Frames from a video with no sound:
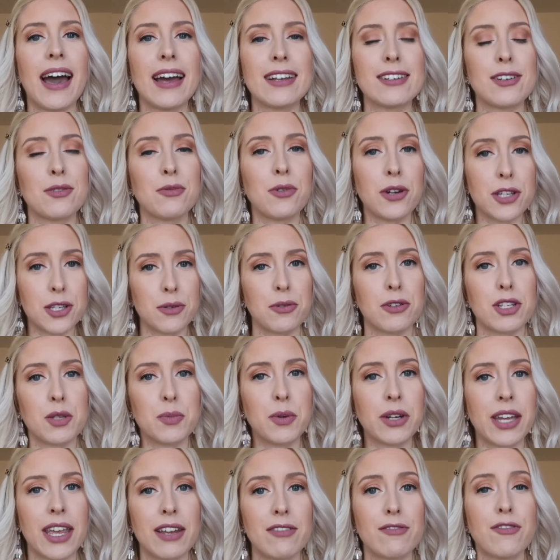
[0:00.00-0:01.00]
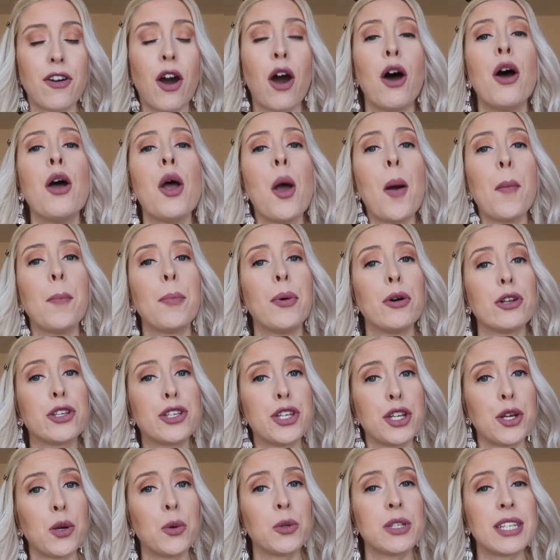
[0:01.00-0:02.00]
and what you want to book in for.
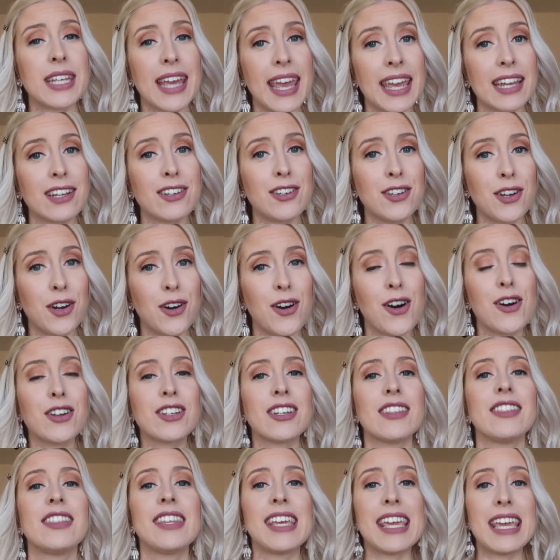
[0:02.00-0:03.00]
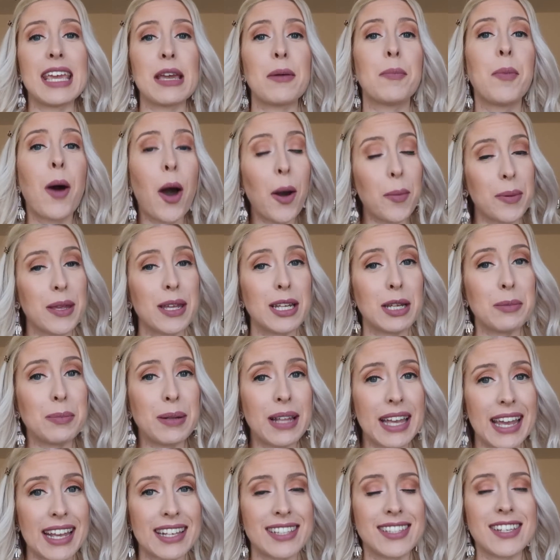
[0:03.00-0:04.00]
But do take note, the popular
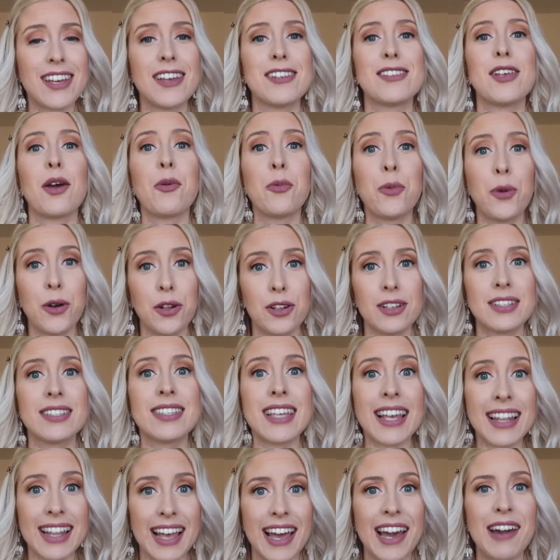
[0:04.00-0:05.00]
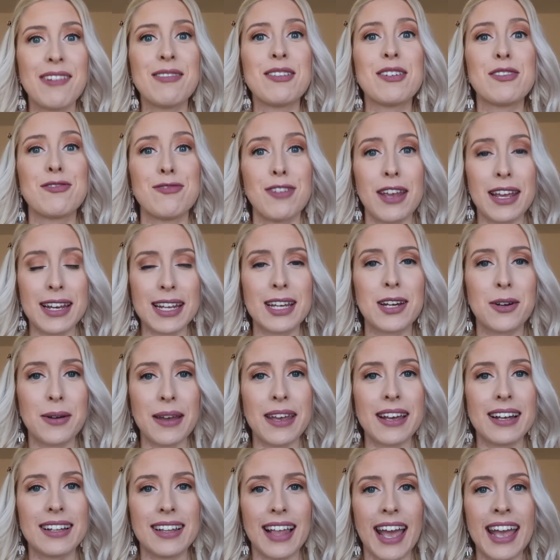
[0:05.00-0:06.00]
places will sell out really
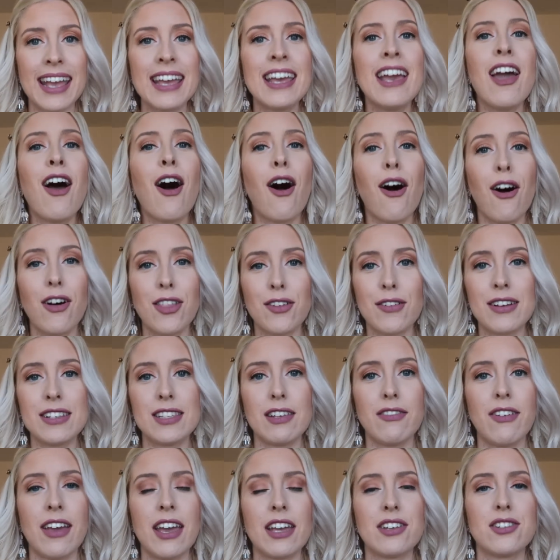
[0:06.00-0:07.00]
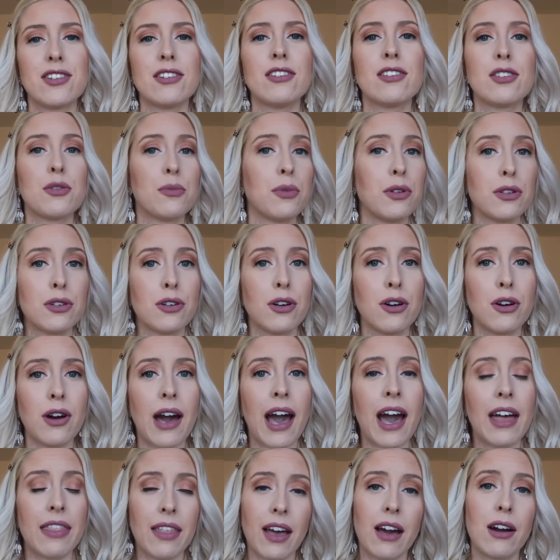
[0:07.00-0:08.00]
quickly. All the reservations will go
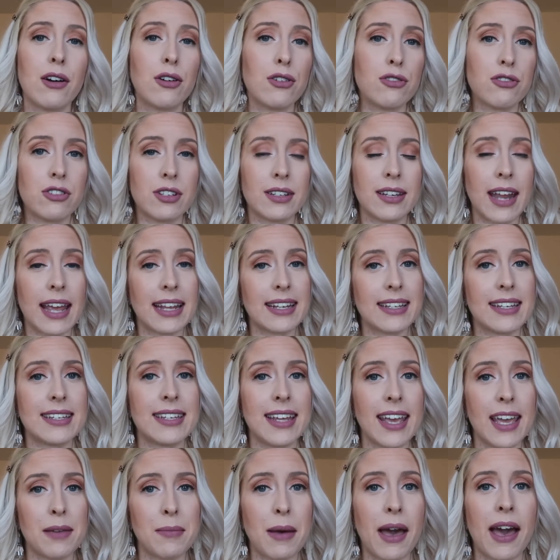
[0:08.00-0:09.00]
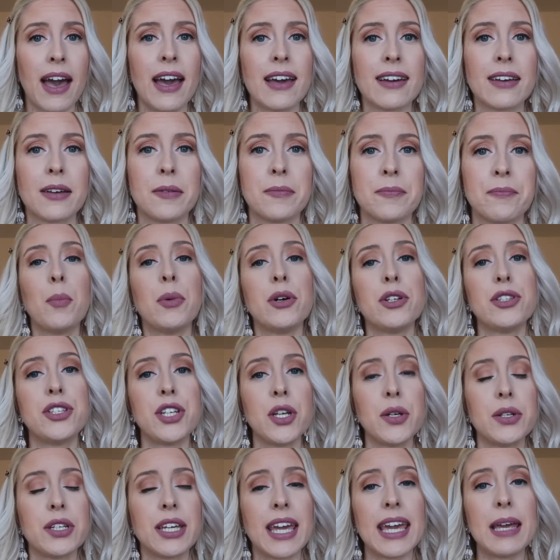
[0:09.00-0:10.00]
at that 180 day mark, but
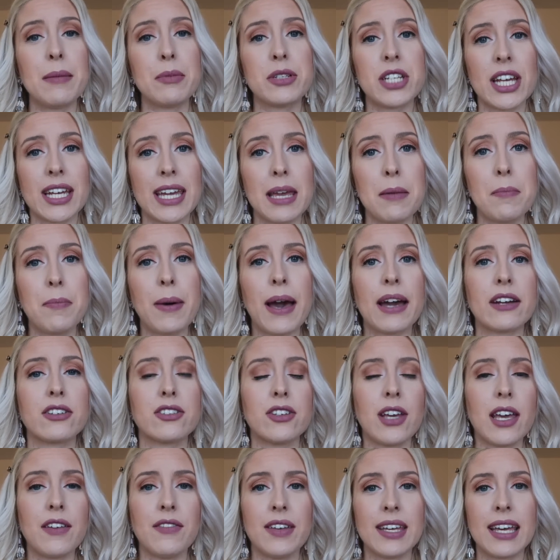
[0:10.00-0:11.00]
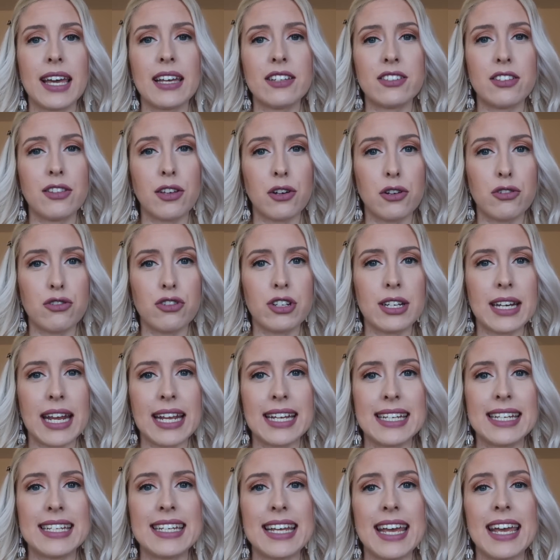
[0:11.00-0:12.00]
do keep checking back. So if it gets to the
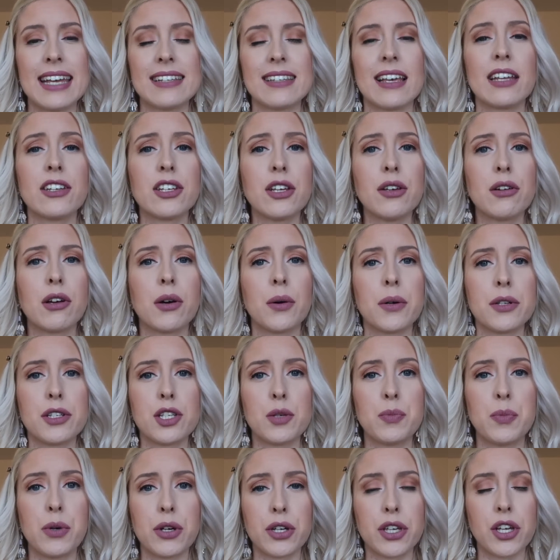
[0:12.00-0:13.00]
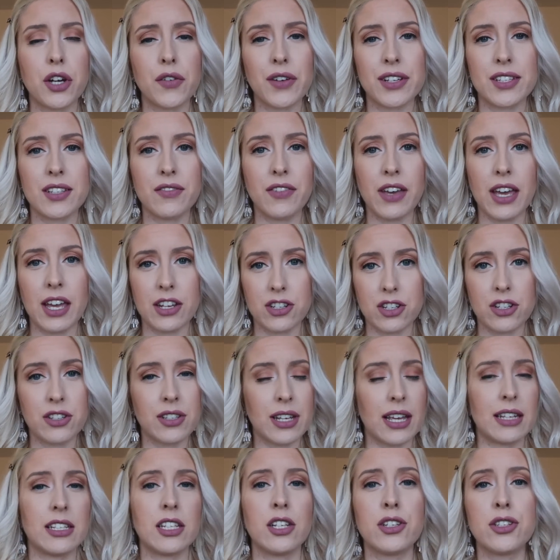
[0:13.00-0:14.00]
180 days and you go on to book your
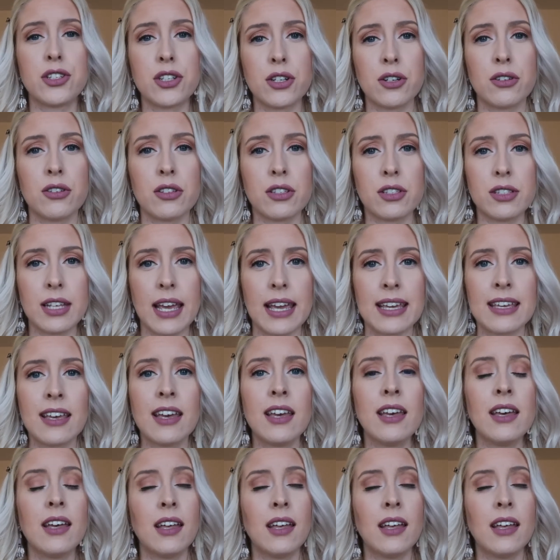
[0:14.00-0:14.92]
reservations and you don't see